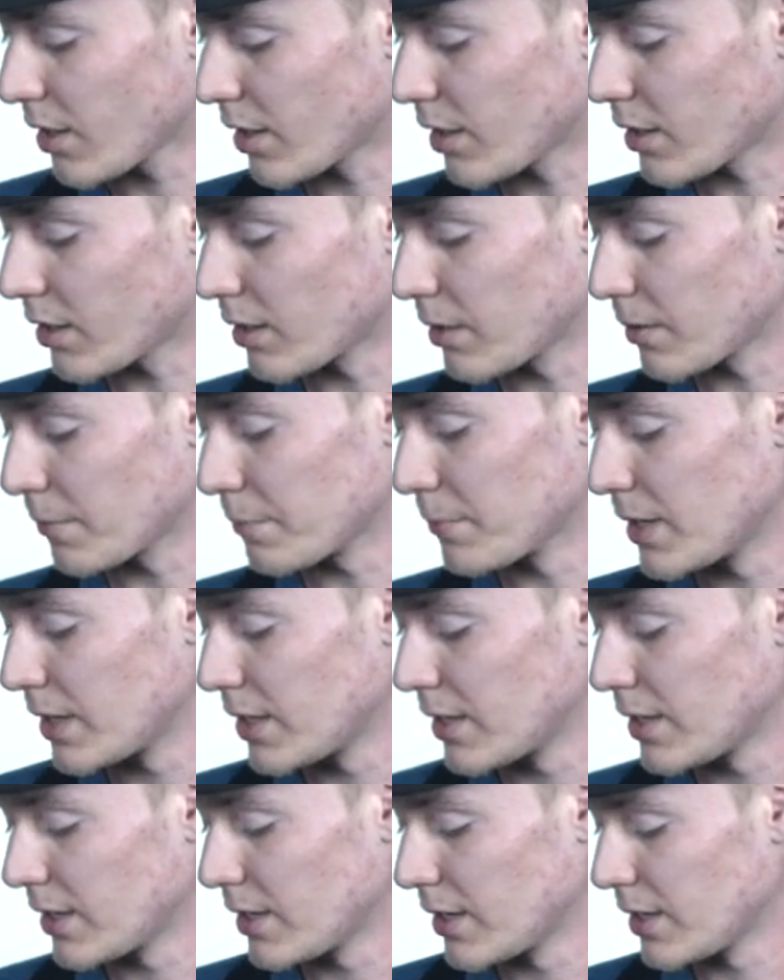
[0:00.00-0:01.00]
Um,
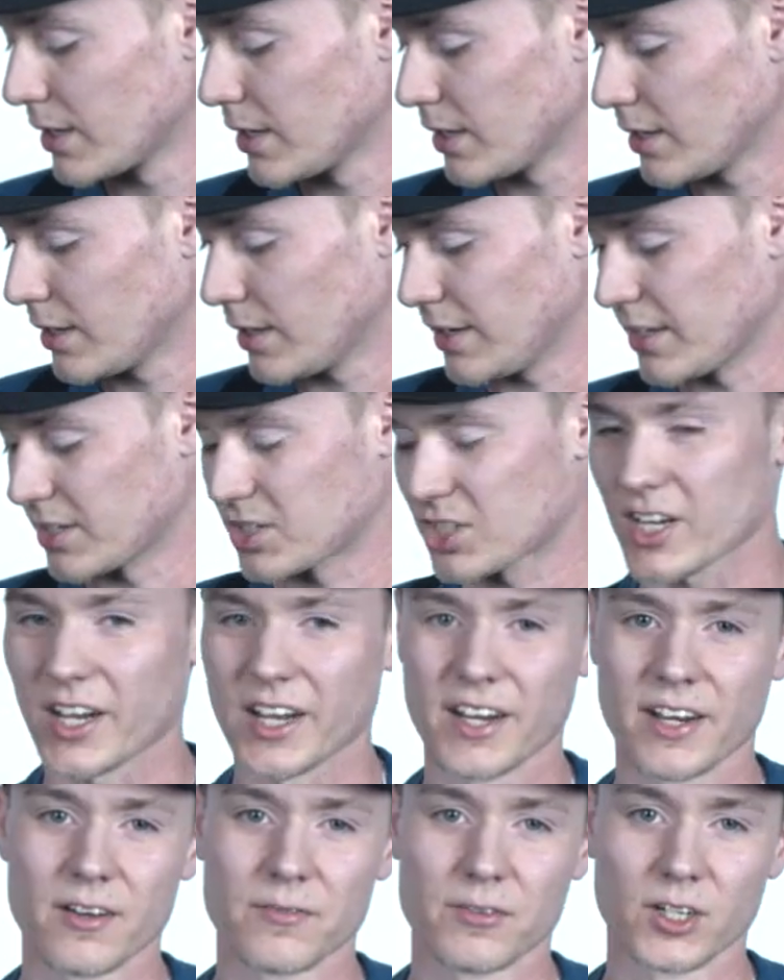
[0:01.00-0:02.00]
it's
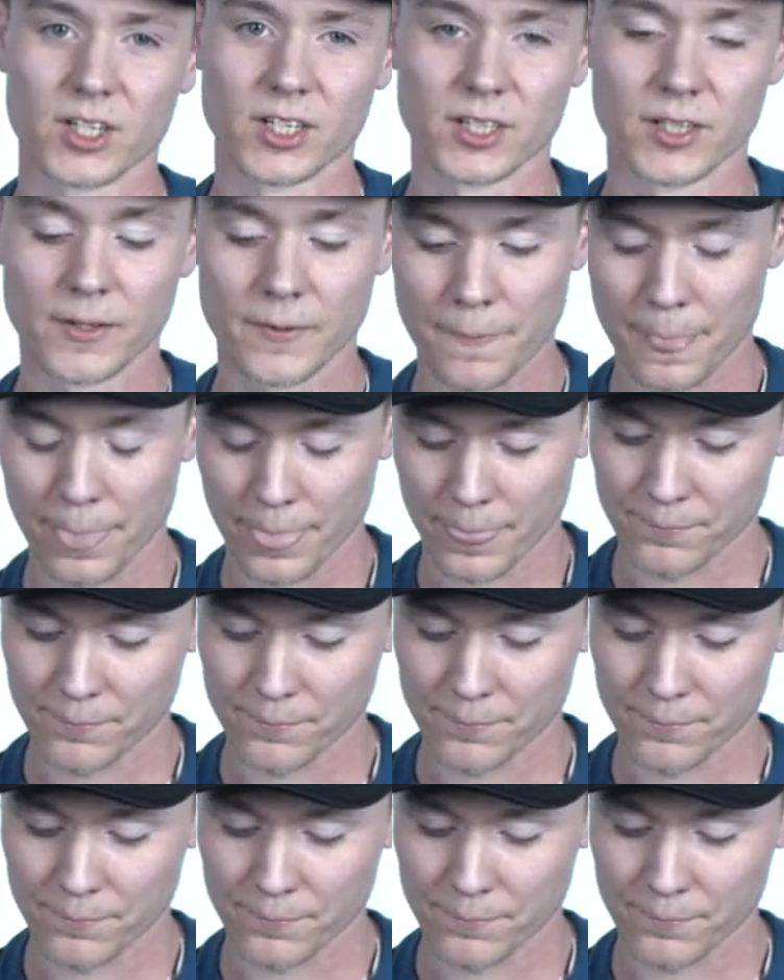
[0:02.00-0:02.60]
kind of a